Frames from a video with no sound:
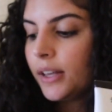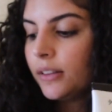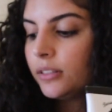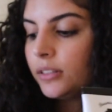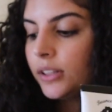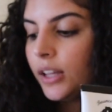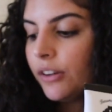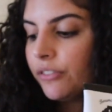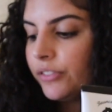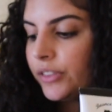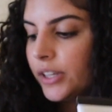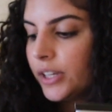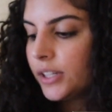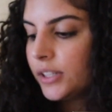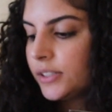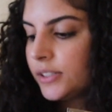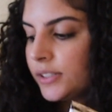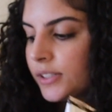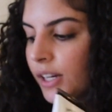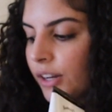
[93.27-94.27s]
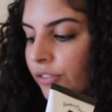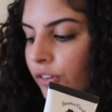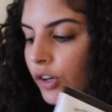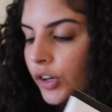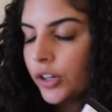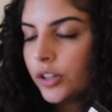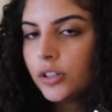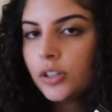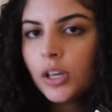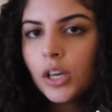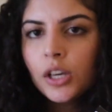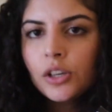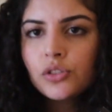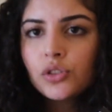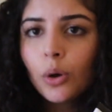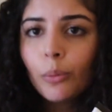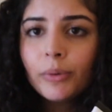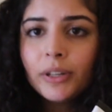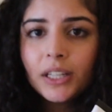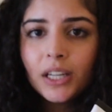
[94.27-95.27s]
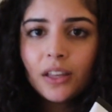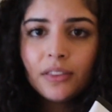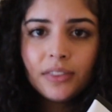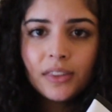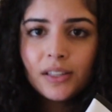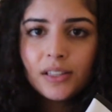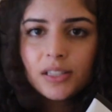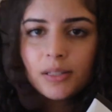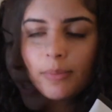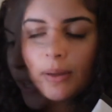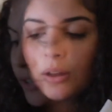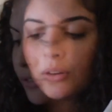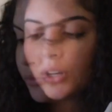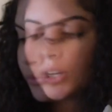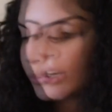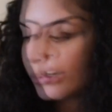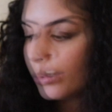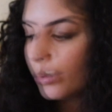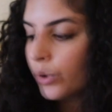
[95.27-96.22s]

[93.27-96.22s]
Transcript: I love this and I've heard so many good things about it.